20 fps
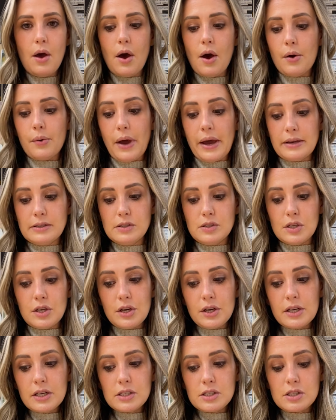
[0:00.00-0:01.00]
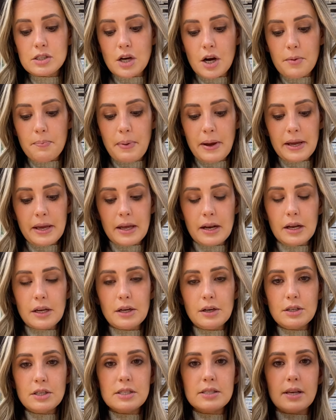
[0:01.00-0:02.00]
Okay, so you're gonna start by getting
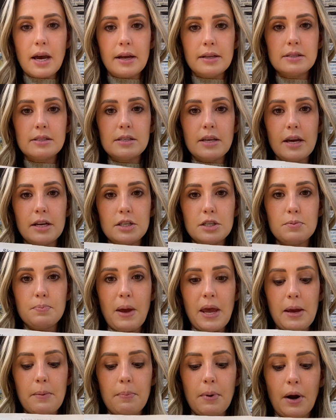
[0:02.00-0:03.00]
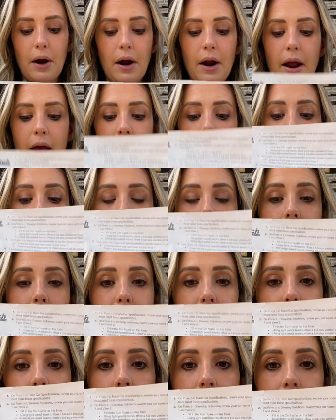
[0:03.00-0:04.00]
your design sketch paper, and I'm
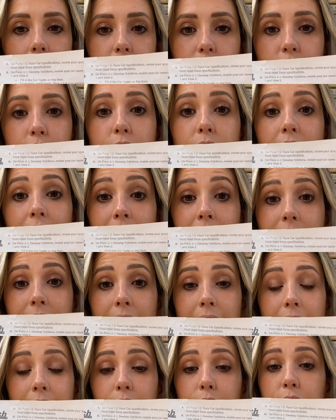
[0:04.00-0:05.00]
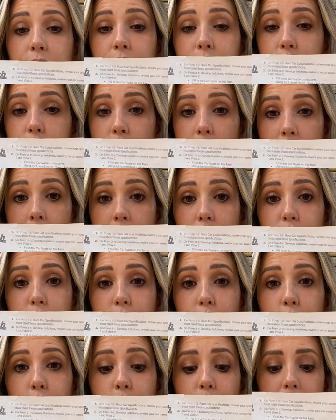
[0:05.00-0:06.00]
gonna have you cut out your top
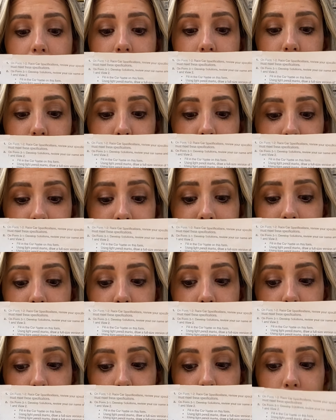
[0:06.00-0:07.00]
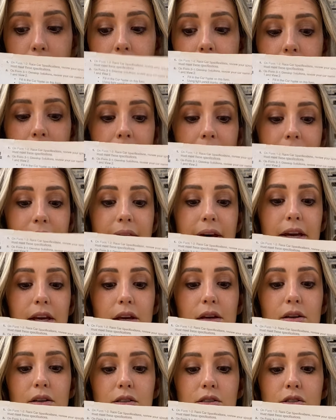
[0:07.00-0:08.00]
view and your side view. I'd like
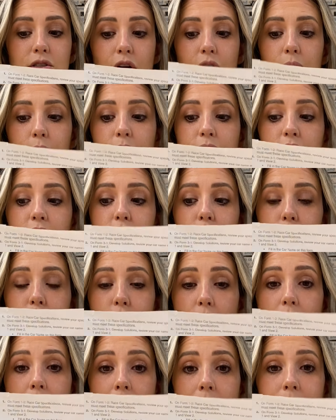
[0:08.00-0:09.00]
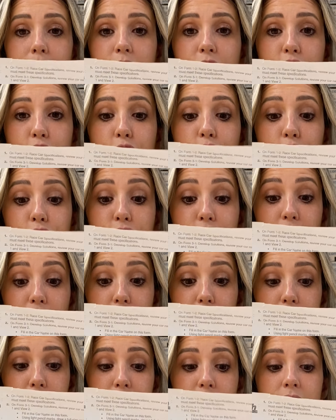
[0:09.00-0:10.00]
you to start with your top view
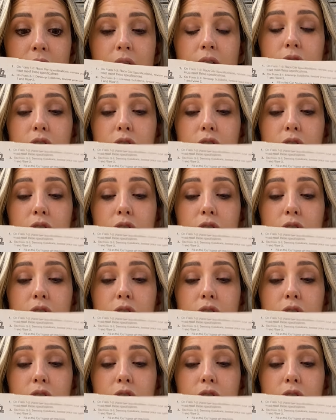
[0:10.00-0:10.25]
first.